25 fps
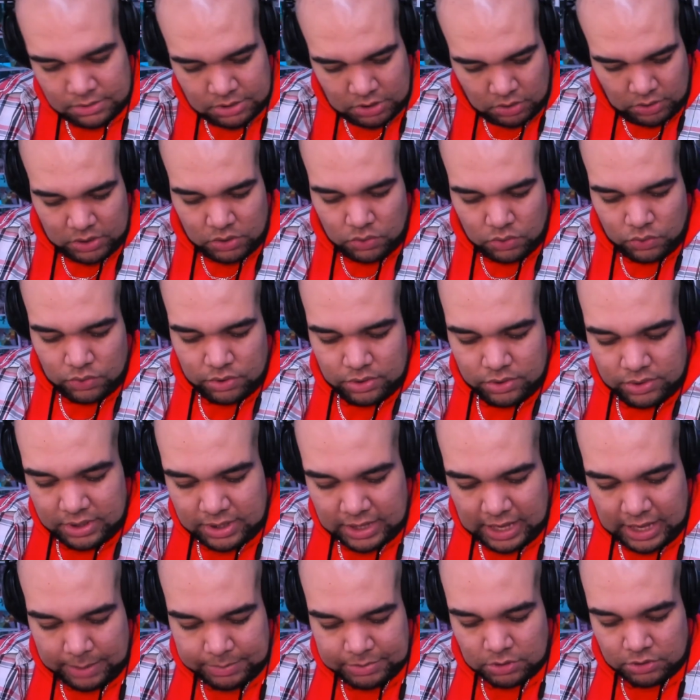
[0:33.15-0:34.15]
totally cool. You
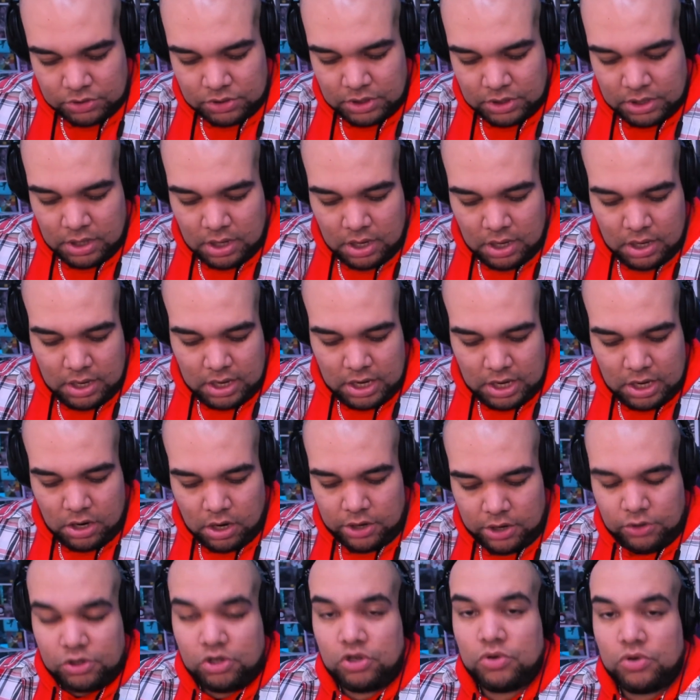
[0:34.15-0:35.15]
can get episodes
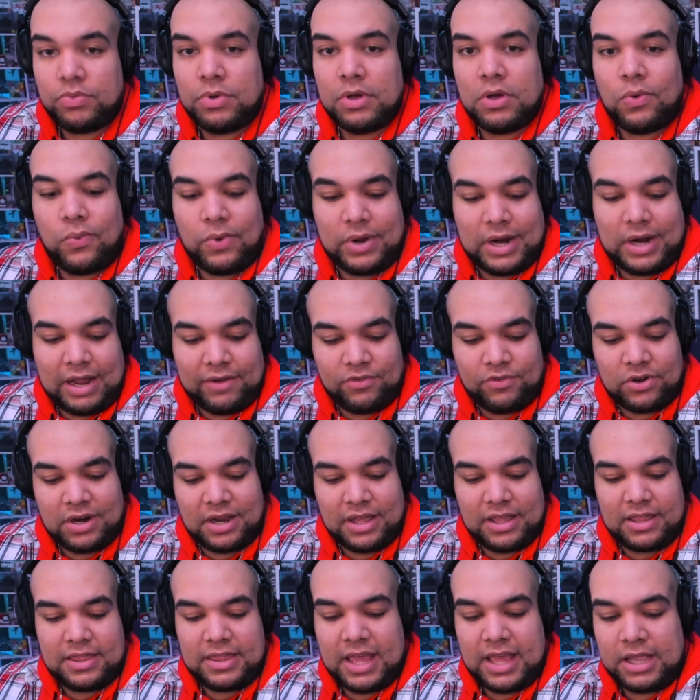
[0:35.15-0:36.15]
here on YouTube
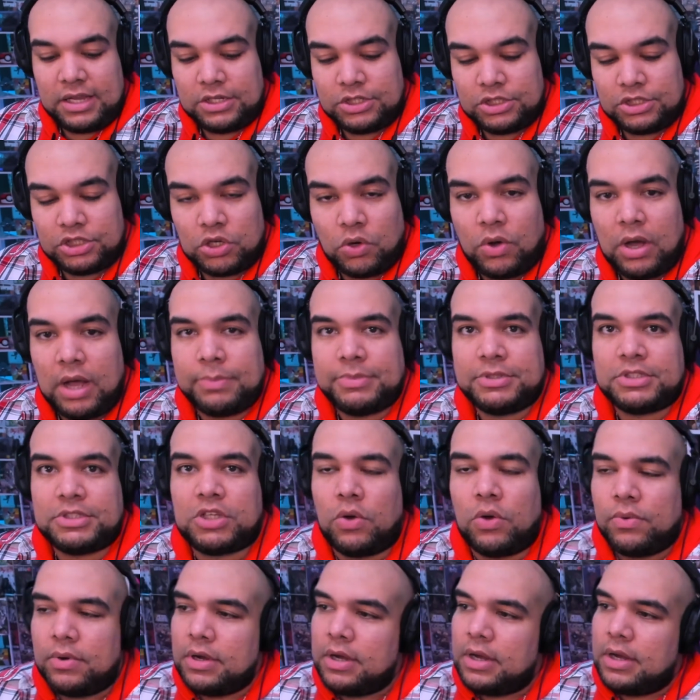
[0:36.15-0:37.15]
whenever they show up.
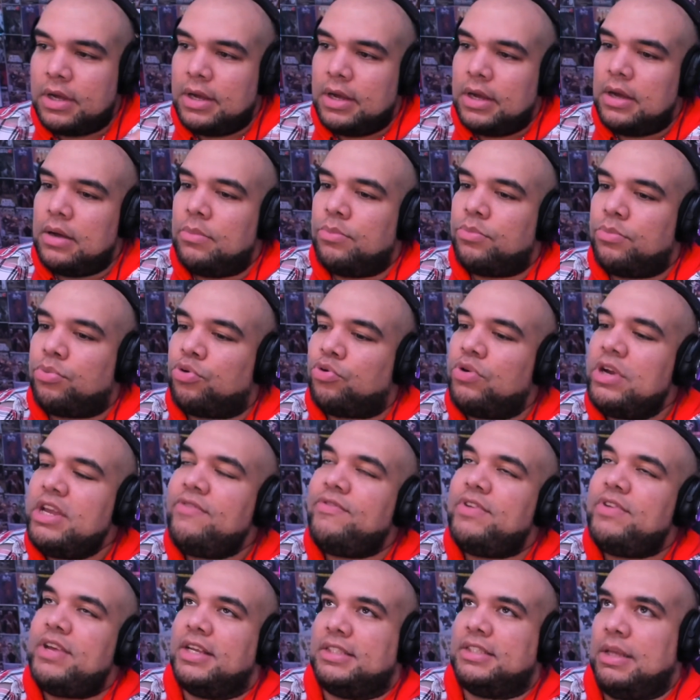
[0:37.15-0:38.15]
So,
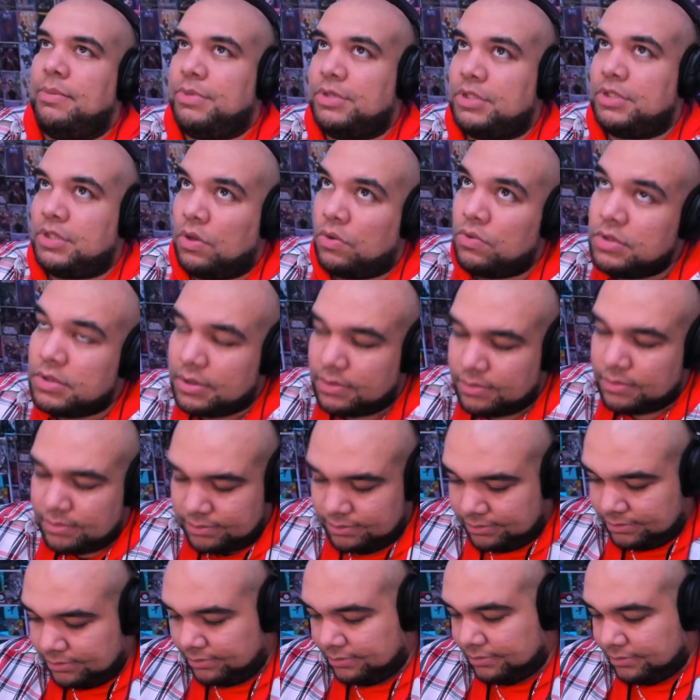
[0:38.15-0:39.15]
previous episodes,
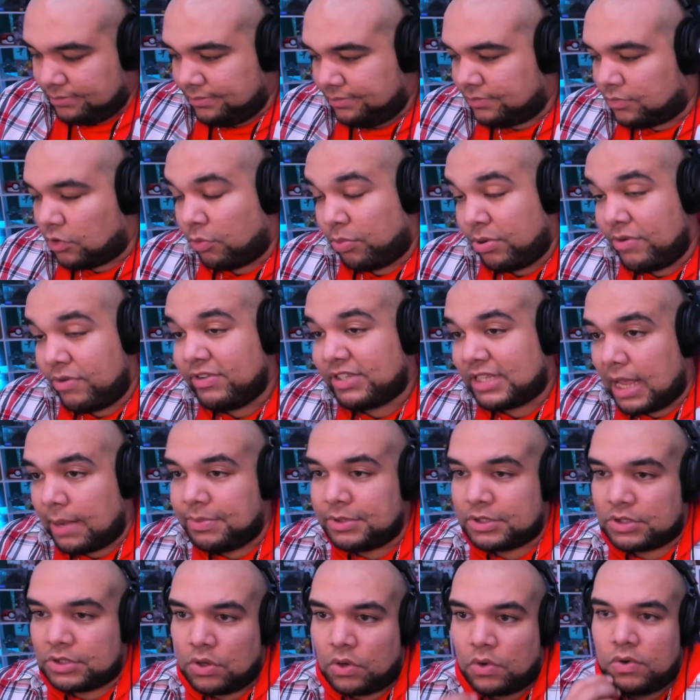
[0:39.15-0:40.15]
or previous
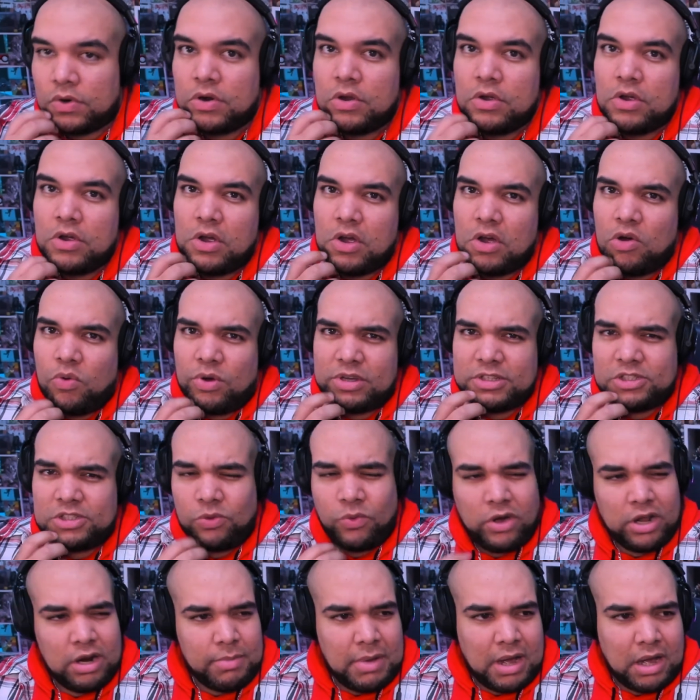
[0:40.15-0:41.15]
episode, was the
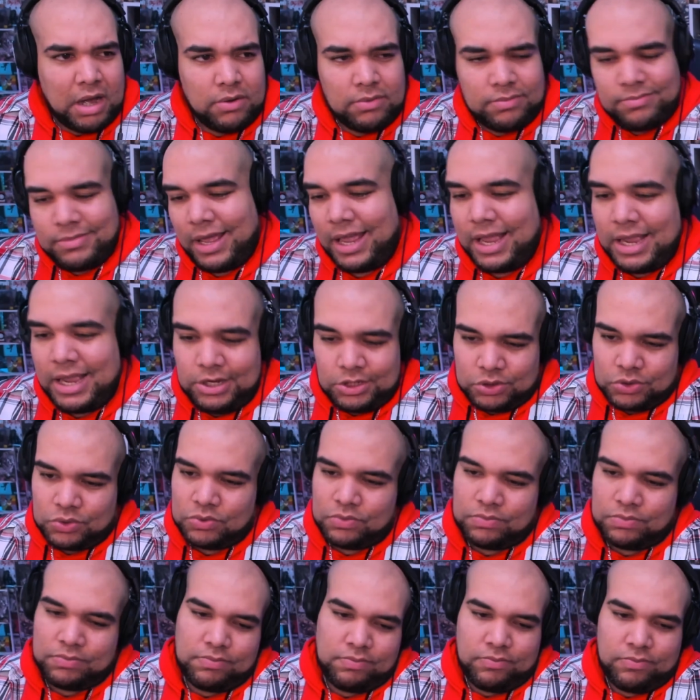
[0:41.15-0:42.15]
one about
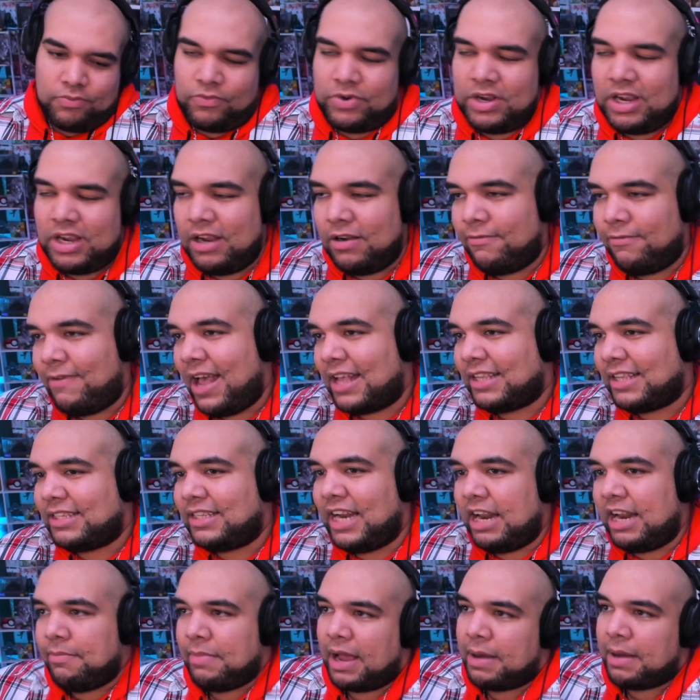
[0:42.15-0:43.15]
Angel being
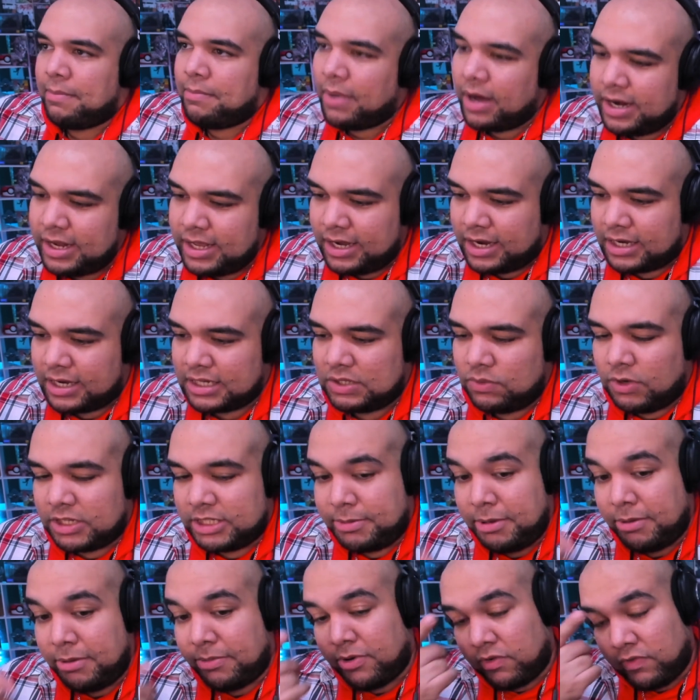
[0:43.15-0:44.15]
fascinated by money because he
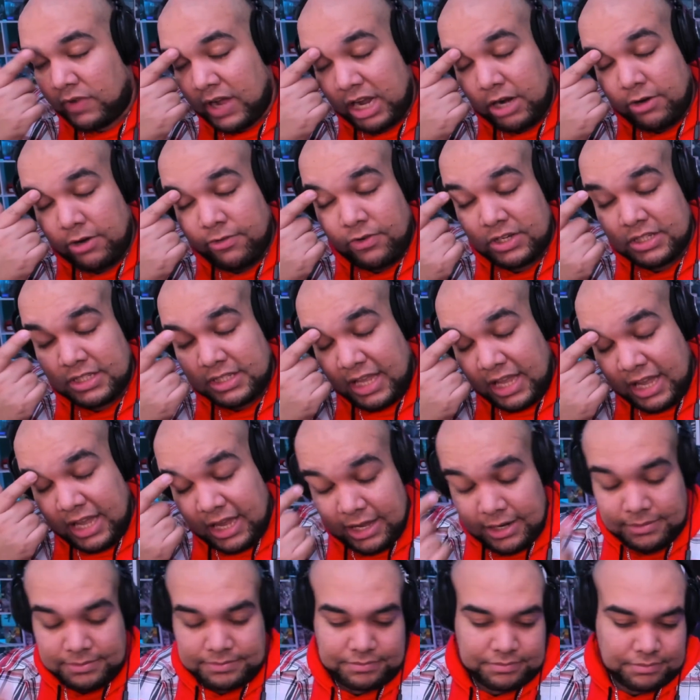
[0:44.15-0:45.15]
wants to be a provider for his
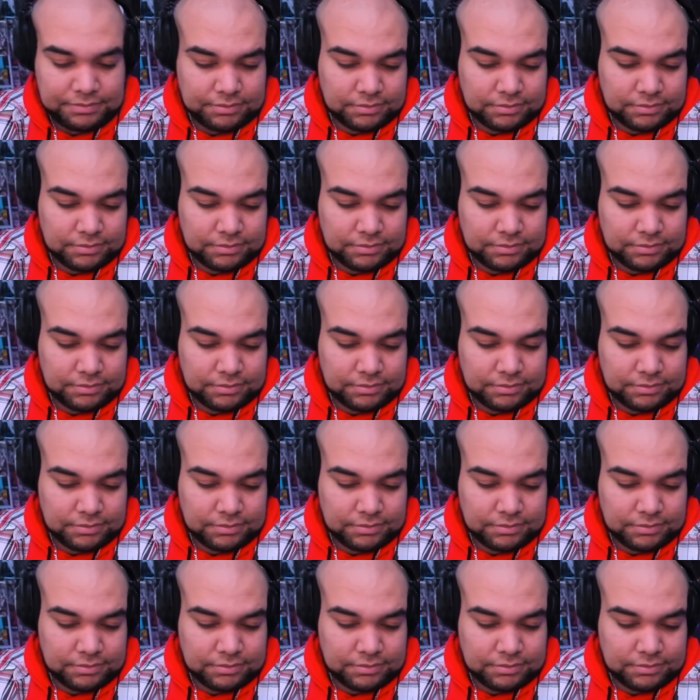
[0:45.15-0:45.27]
kid.